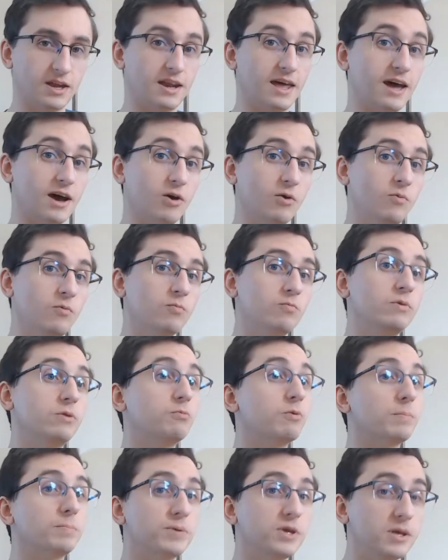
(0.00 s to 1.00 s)
Now,
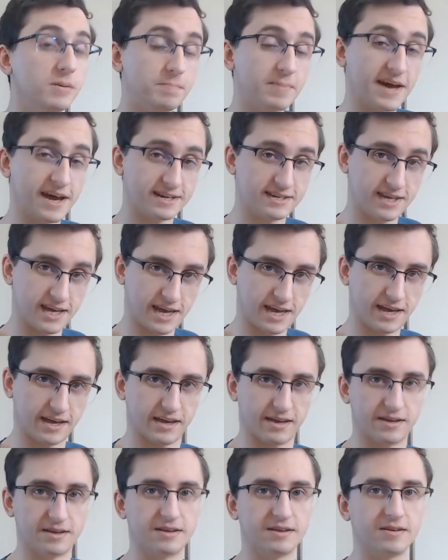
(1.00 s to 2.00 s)
we repeat back to
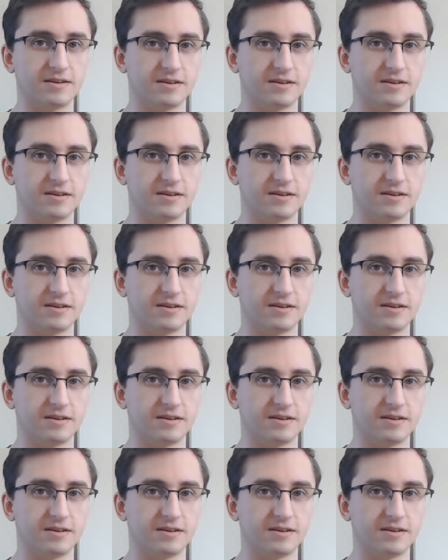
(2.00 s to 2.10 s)
A.